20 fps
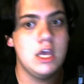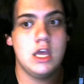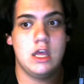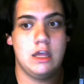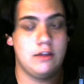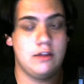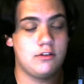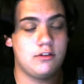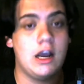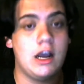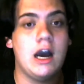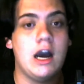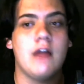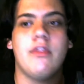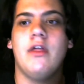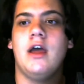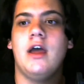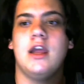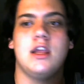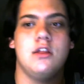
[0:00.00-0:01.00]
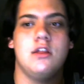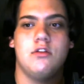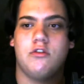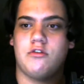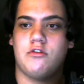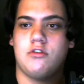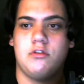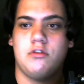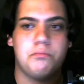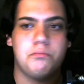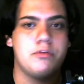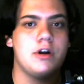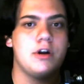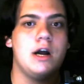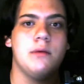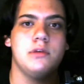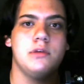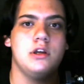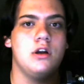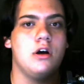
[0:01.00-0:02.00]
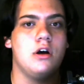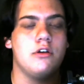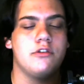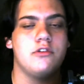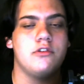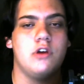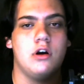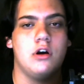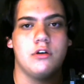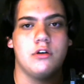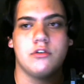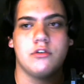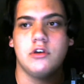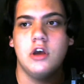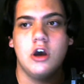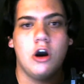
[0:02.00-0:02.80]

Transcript: it's godlike and there's probably an all-stars